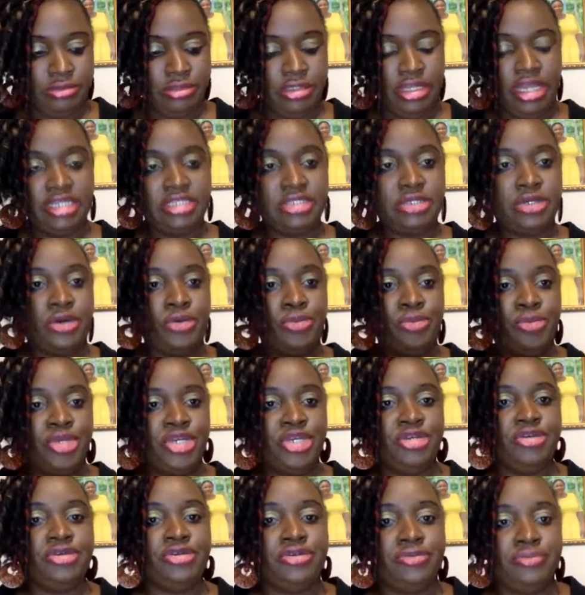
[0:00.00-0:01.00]
Let's
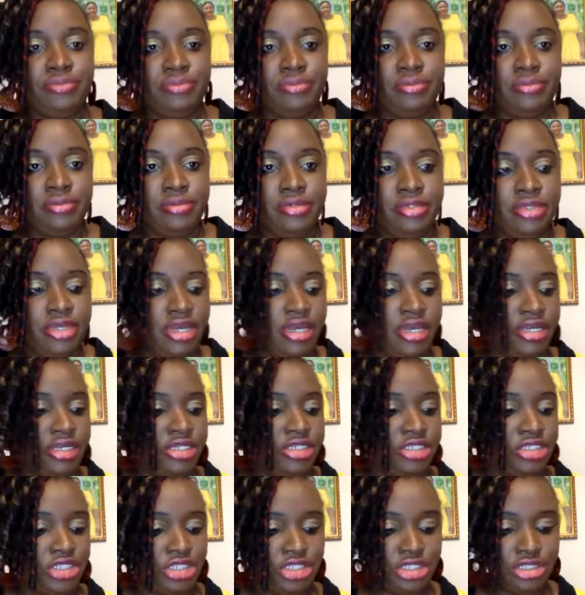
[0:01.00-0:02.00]
compare.
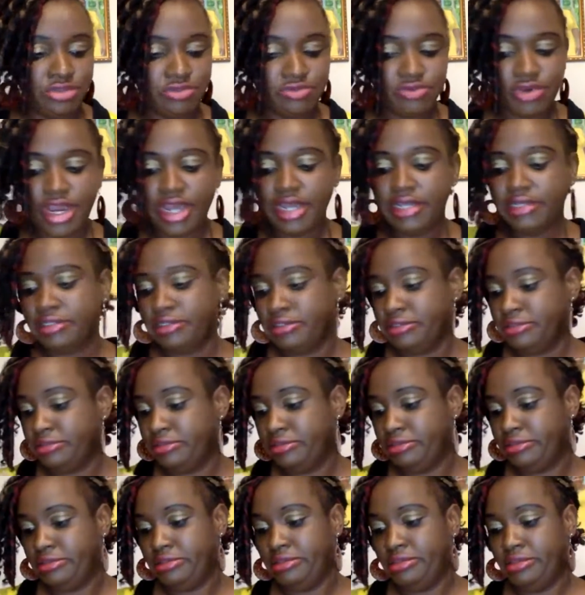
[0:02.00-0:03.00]
Is she right?
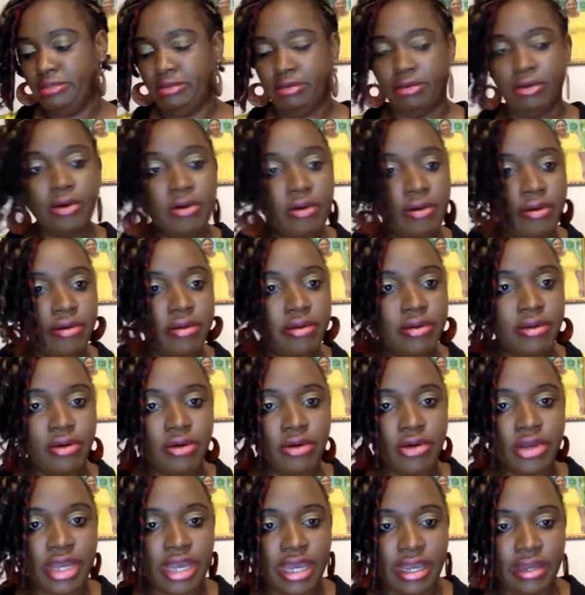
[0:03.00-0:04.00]

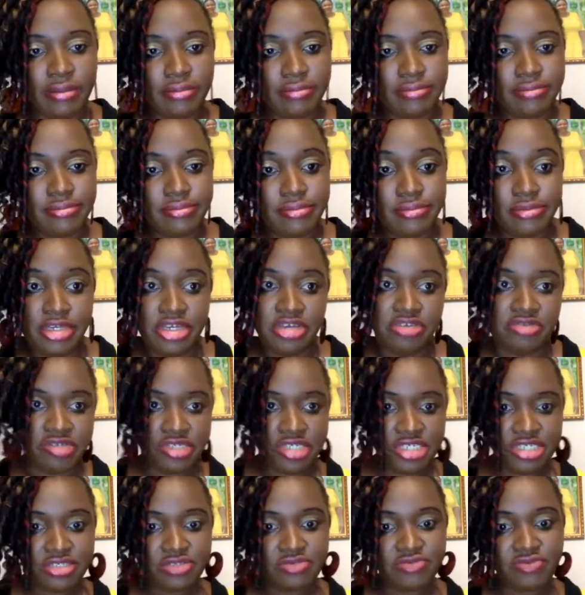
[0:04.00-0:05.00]
Okay. If
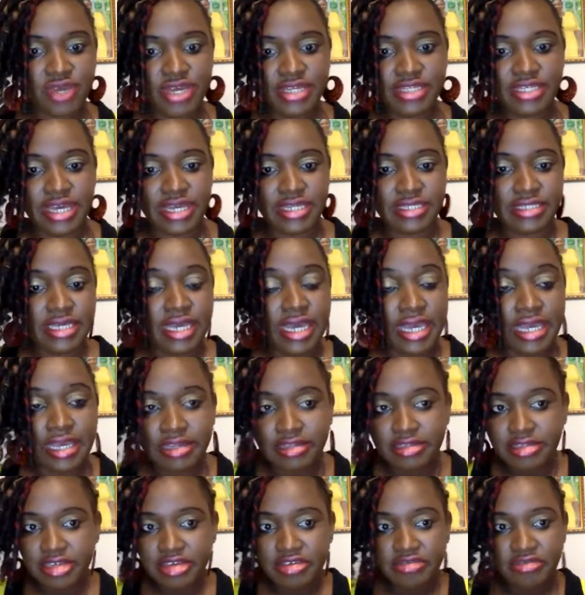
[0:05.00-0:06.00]
she's right, I take
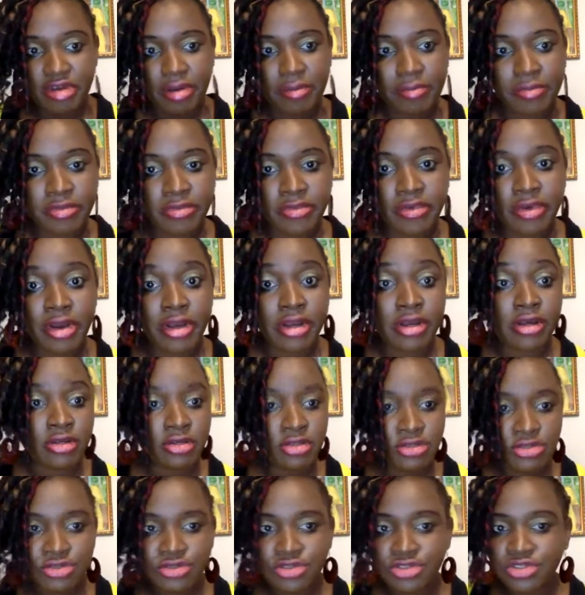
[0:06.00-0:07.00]
it. If I'm wrong,
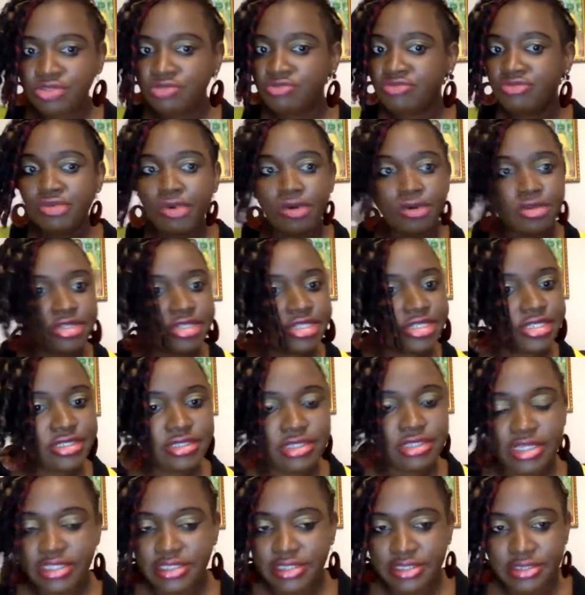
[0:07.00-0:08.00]
you don't
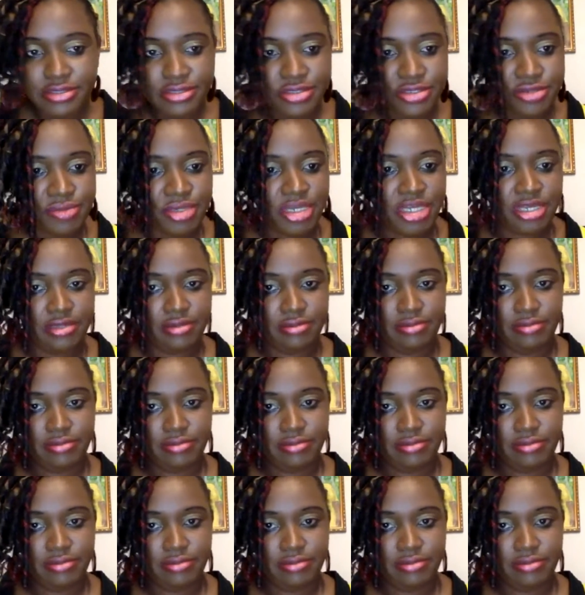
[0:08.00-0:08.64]
listen to me.